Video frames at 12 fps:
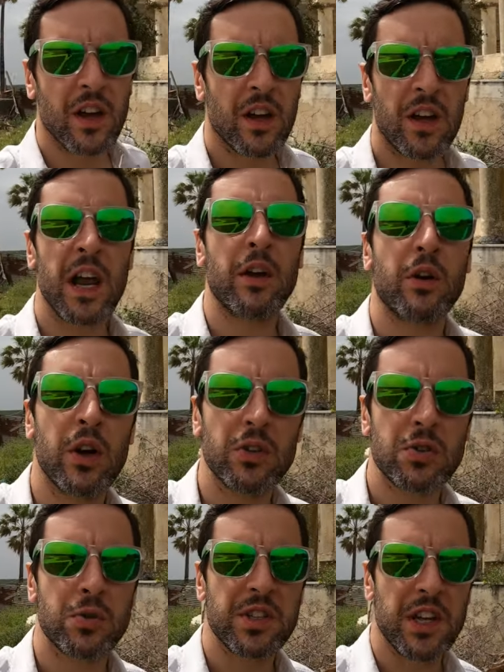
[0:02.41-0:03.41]
an
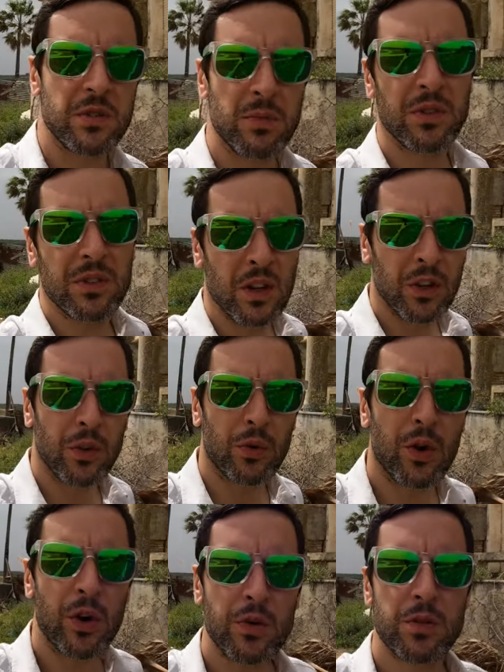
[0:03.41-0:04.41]
agricultural settlement on the
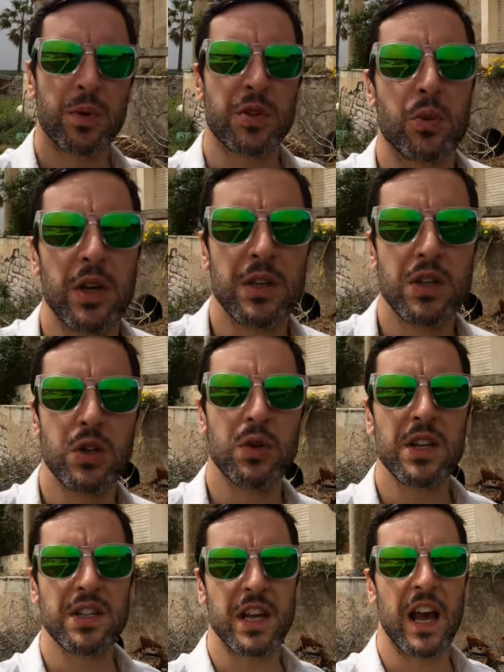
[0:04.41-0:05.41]
road between
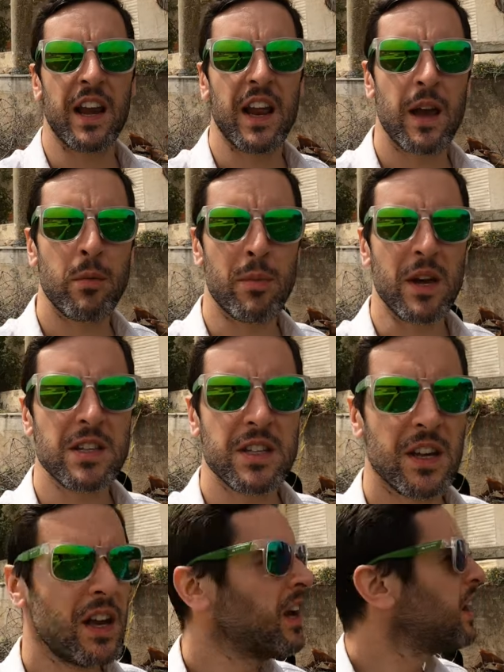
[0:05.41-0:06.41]
Tunis and Hammamet.